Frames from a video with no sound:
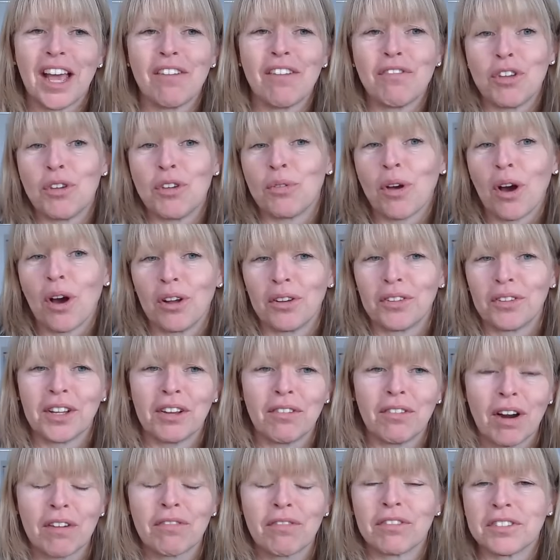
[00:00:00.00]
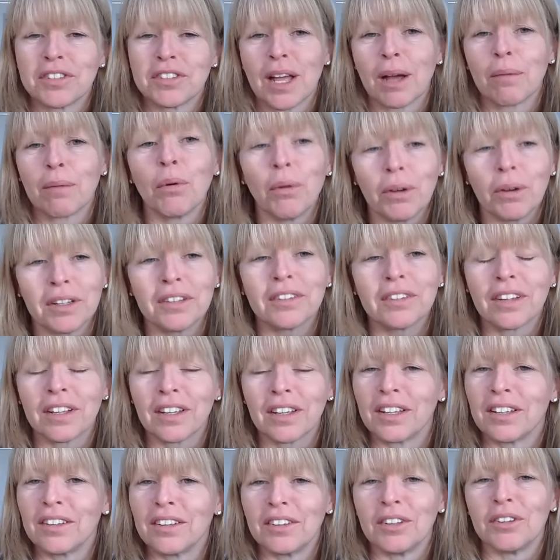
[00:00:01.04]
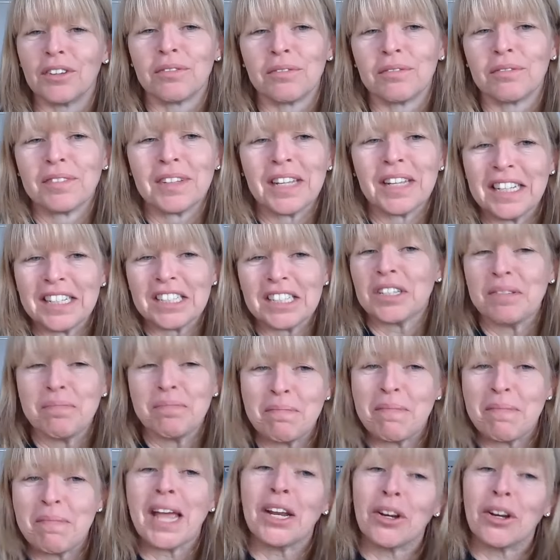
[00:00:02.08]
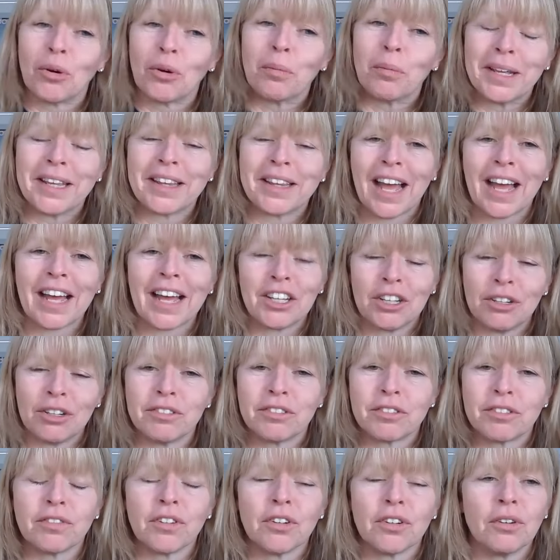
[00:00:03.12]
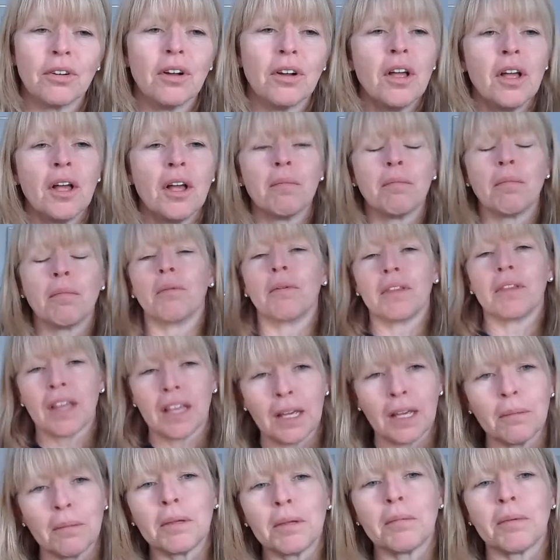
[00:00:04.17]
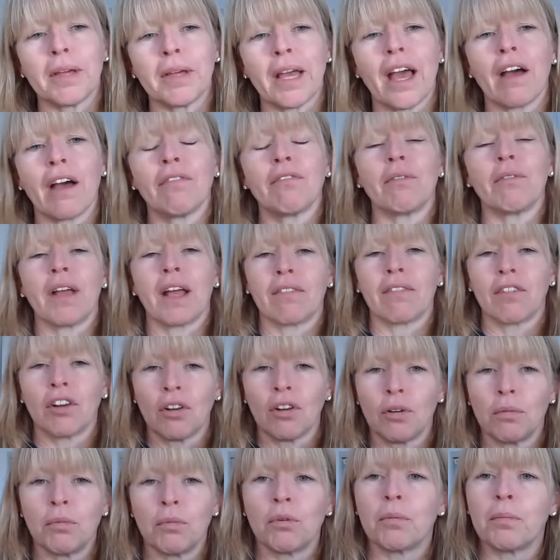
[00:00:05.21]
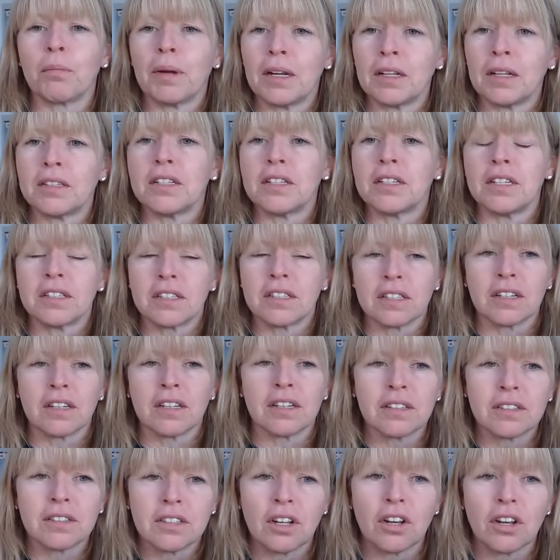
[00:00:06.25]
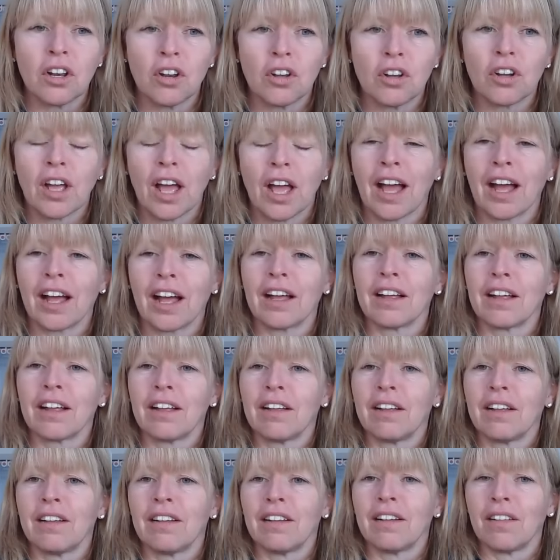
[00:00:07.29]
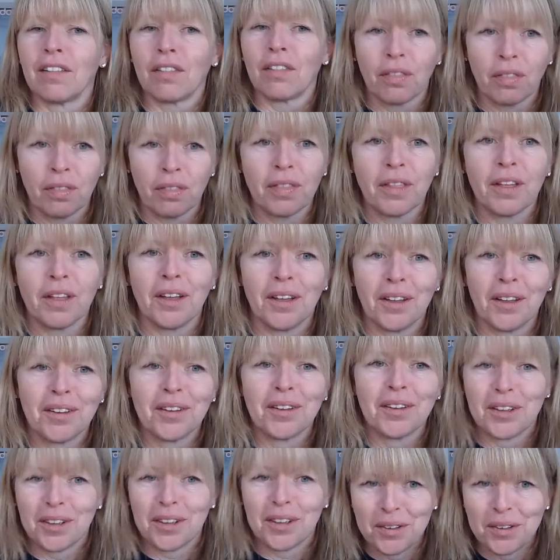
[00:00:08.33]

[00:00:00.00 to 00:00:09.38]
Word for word: if you can't dereference that pointer, you, it may not be that useful. But with eBPF, we have a lot more ability to to look at the